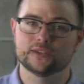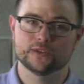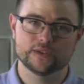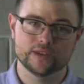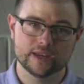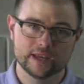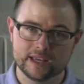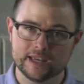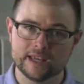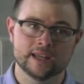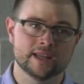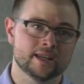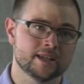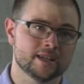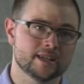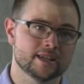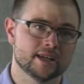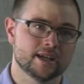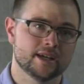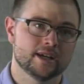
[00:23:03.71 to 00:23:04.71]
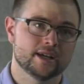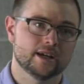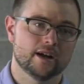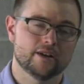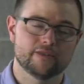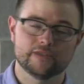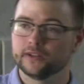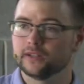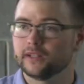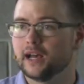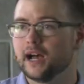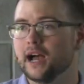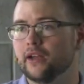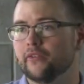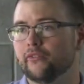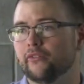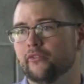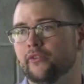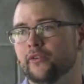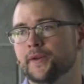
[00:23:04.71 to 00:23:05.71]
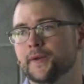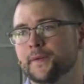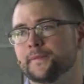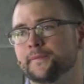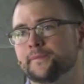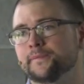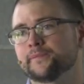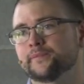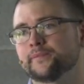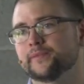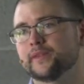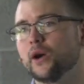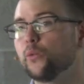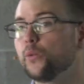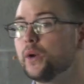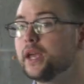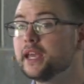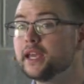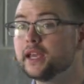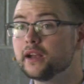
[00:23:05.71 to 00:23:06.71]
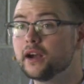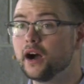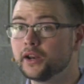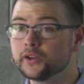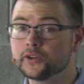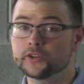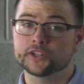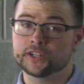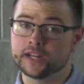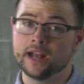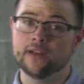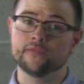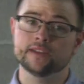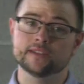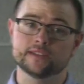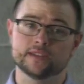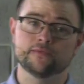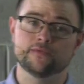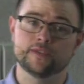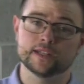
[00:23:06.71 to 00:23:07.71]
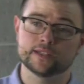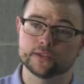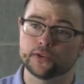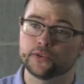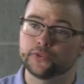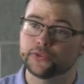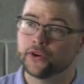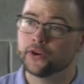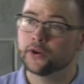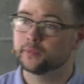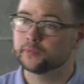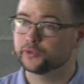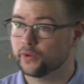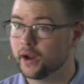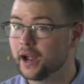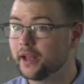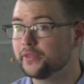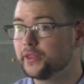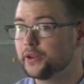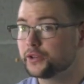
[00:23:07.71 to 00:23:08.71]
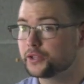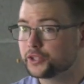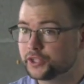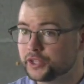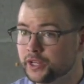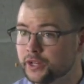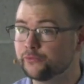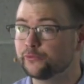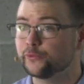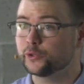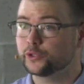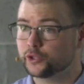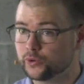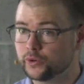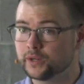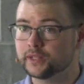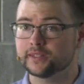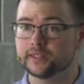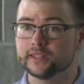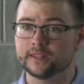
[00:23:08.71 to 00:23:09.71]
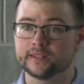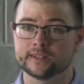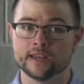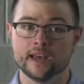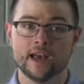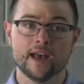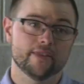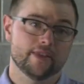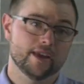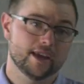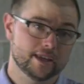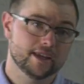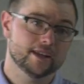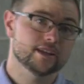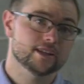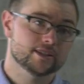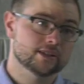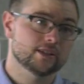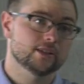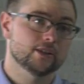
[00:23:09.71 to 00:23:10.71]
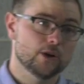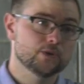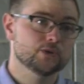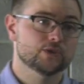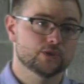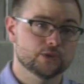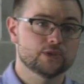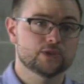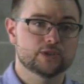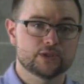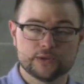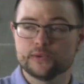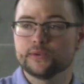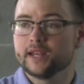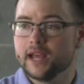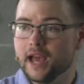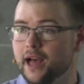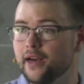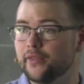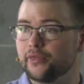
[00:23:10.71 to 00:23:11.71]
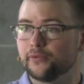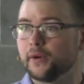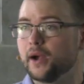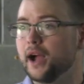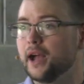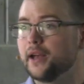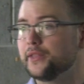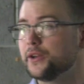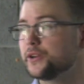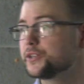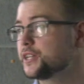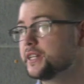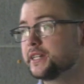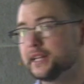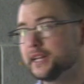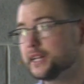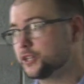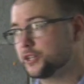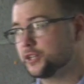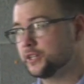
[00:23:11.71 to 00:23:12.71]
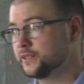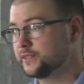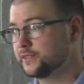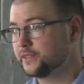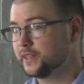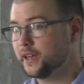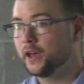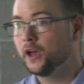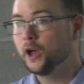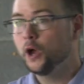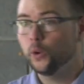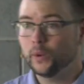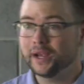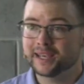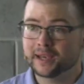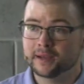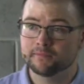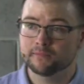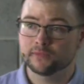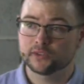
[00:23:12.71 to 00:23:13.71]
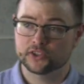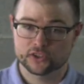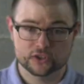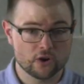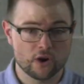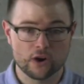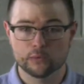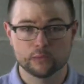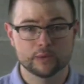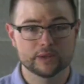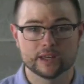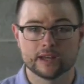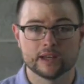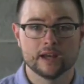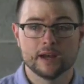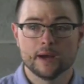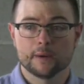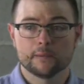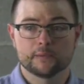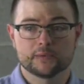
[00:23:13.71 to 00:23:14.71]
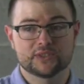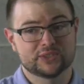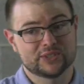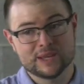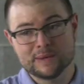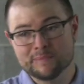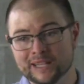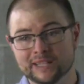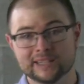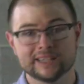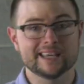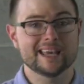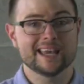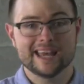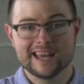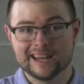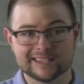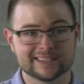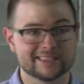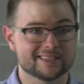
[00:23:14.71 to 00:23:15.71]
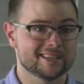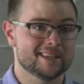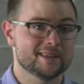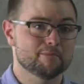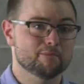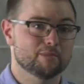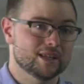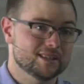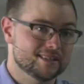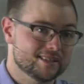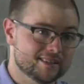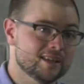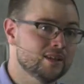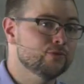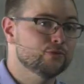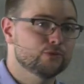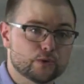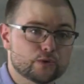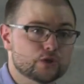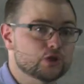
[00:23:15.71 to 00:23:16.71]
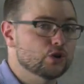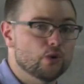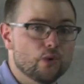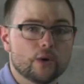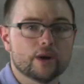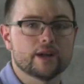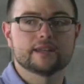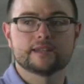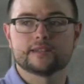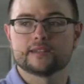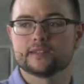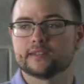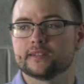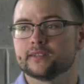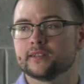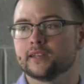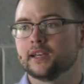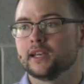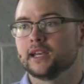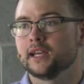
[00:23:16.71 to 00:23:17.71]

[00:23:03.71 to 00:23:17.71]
to the end of your life. Now, we understand this in physical terms, right? There's sinful choices that get us closer to death, right? There's addictions that we can start with a seemingly innocent but sinful choice